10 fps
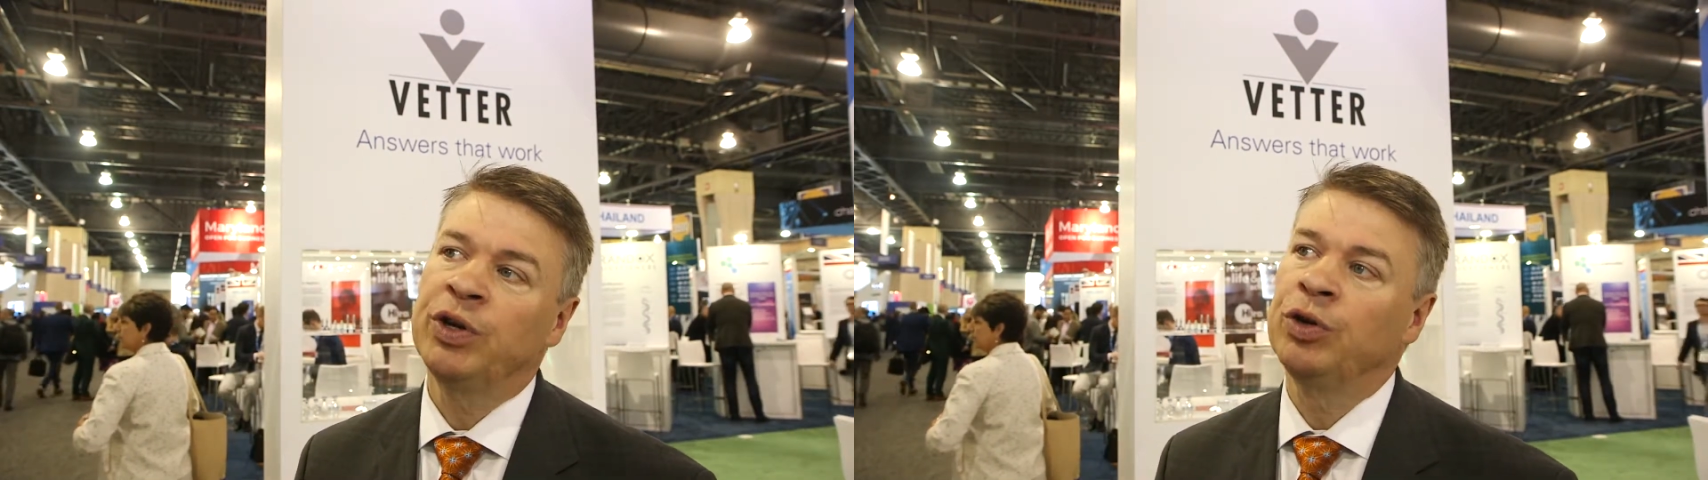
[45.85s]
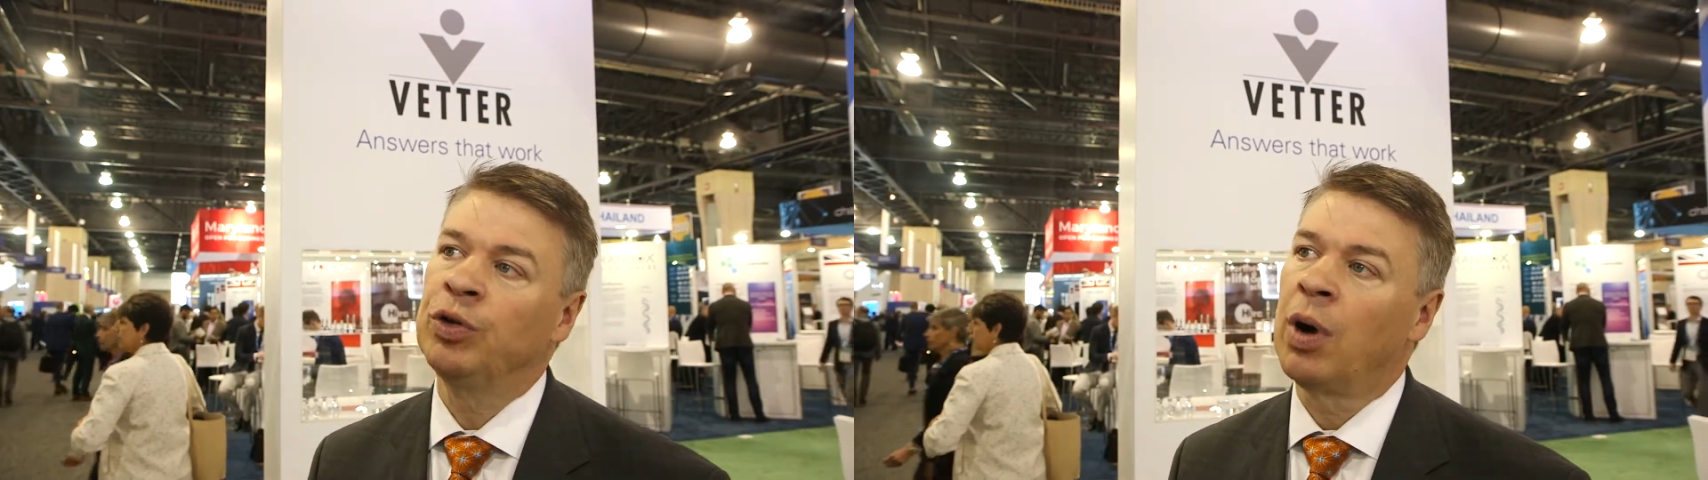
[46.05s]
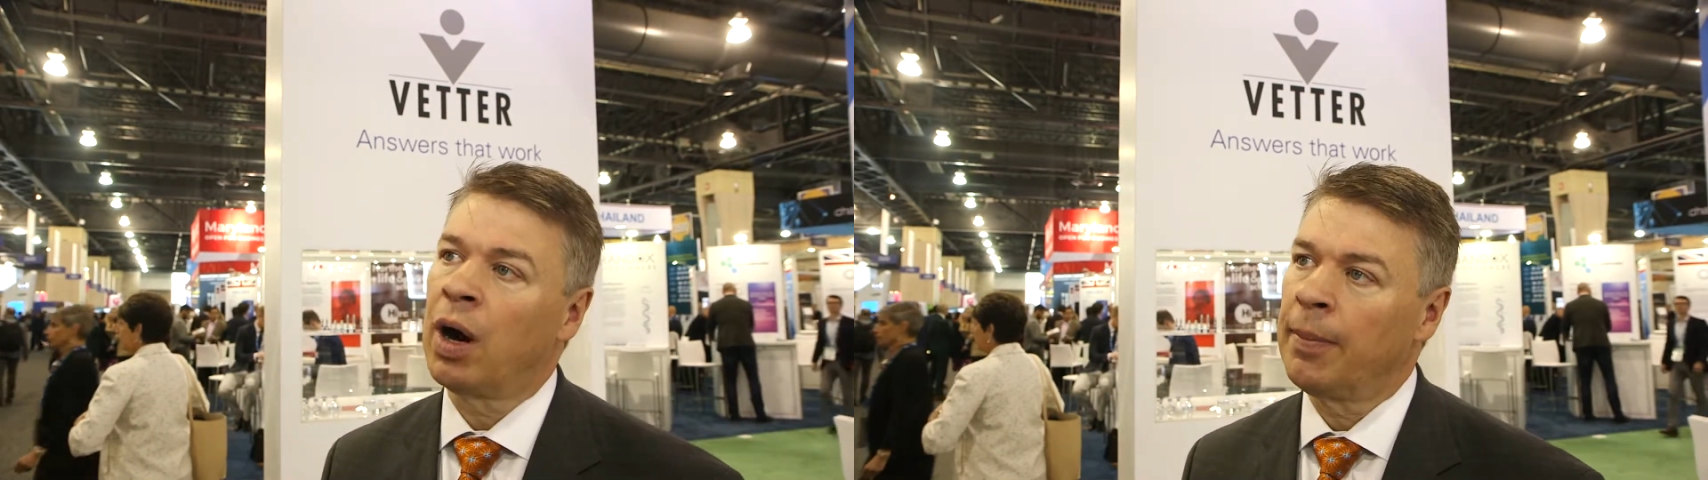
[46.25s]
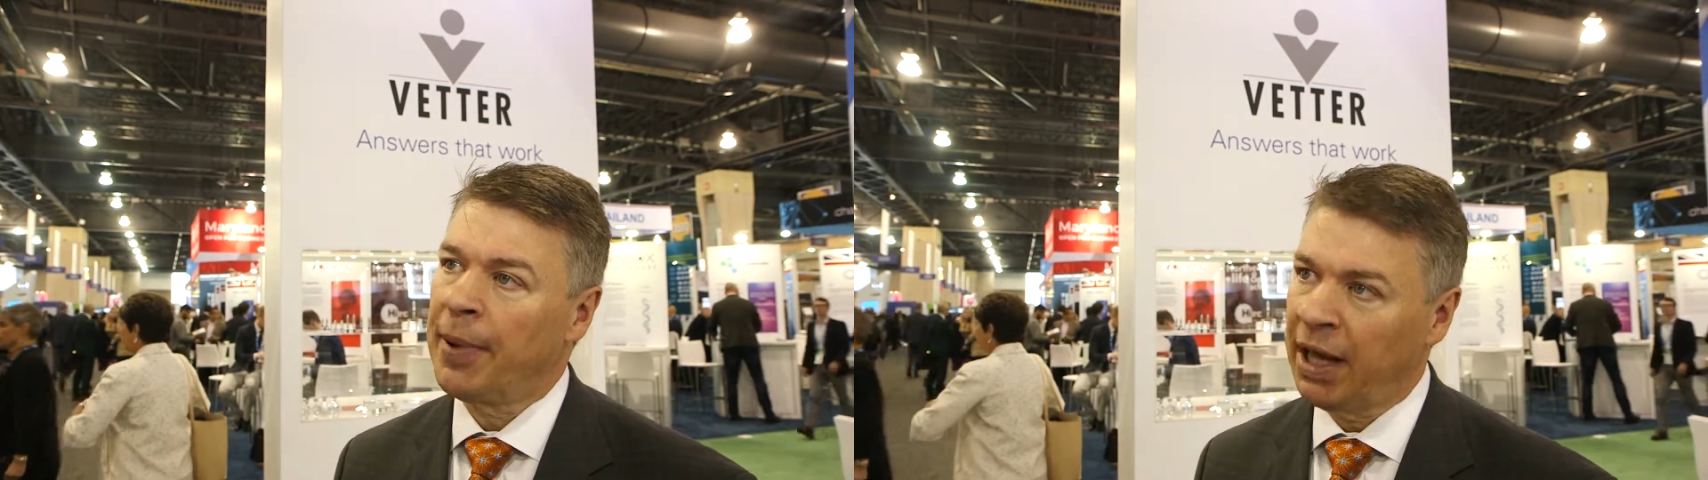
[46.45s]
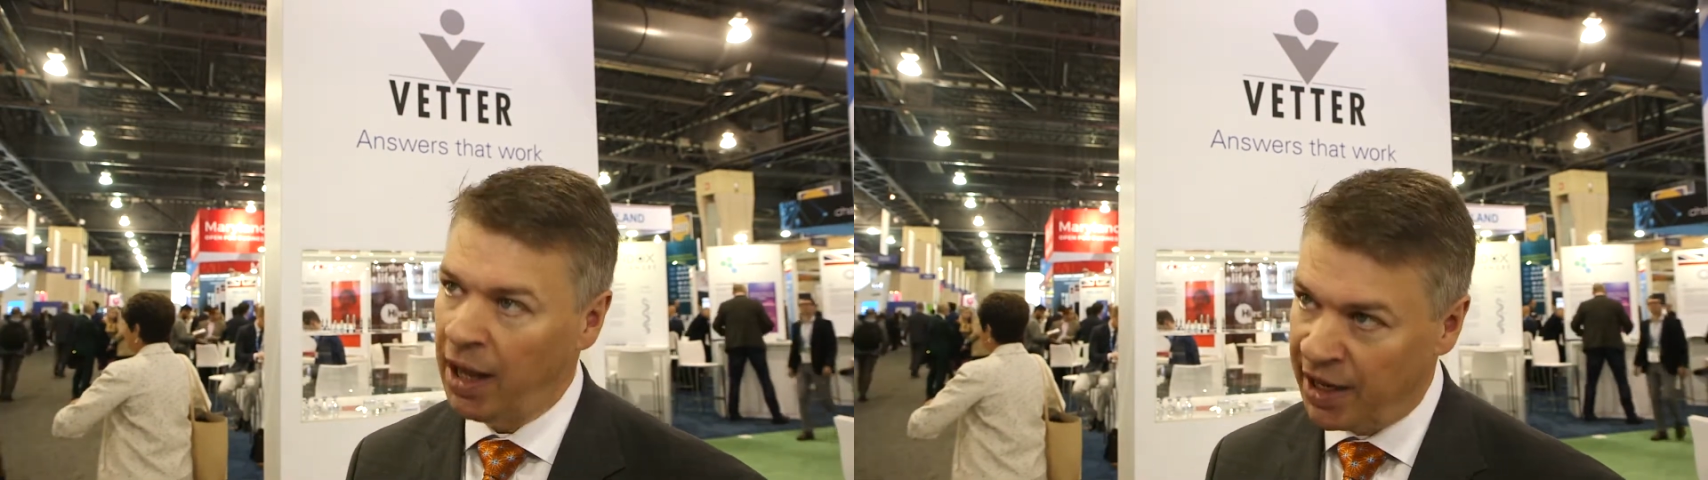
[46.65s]
do are
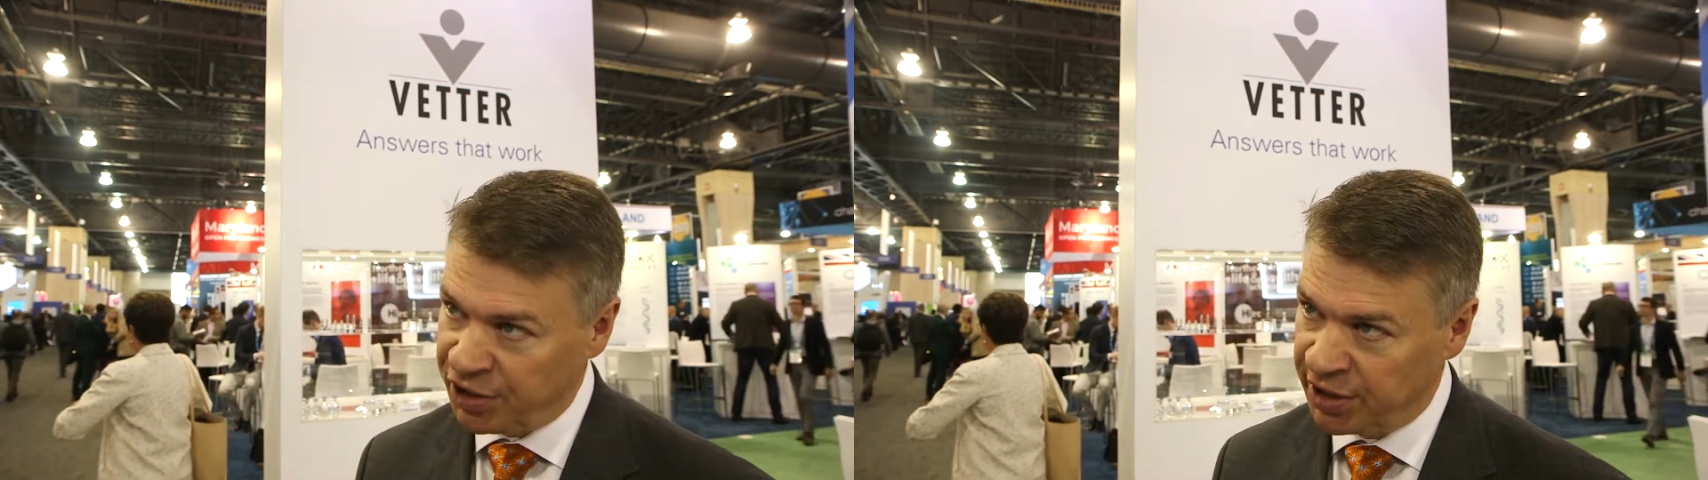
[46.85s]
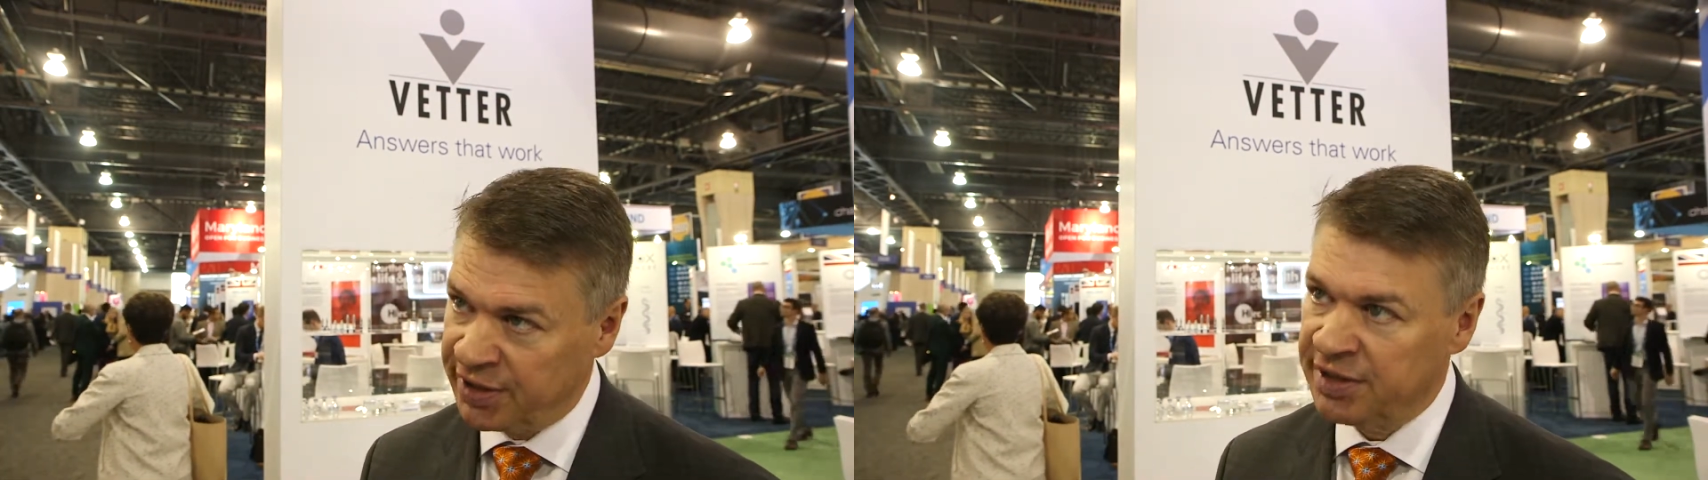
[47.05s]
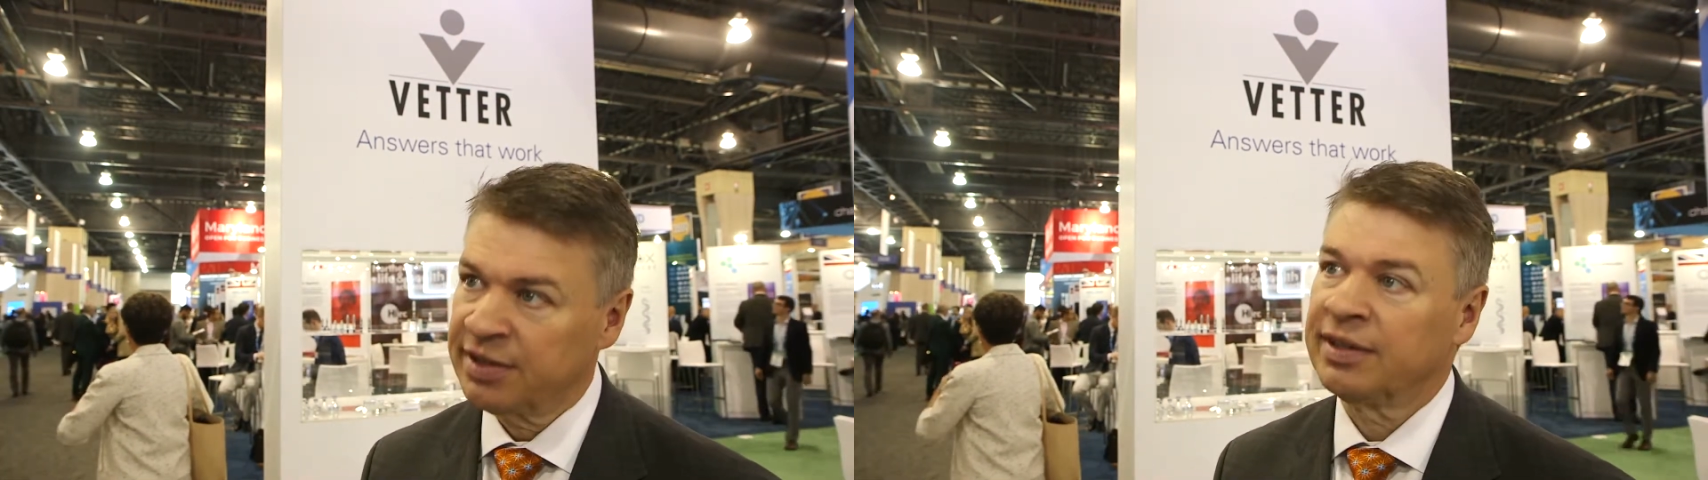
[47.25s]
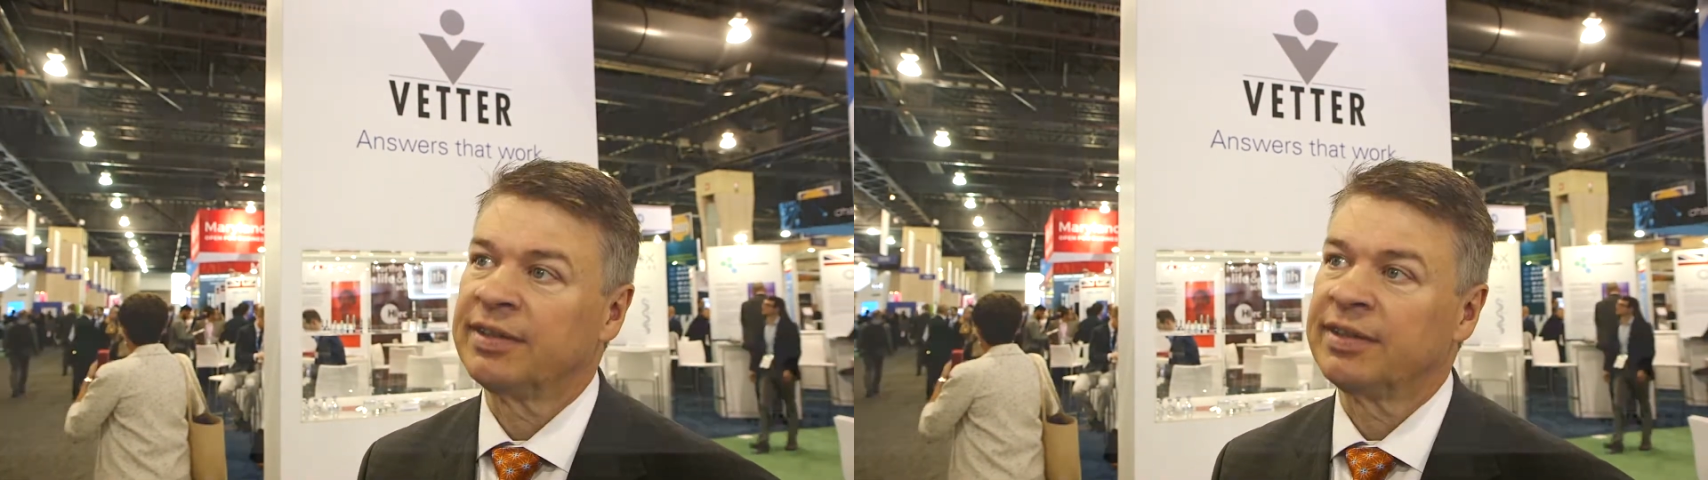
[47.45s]
biologics.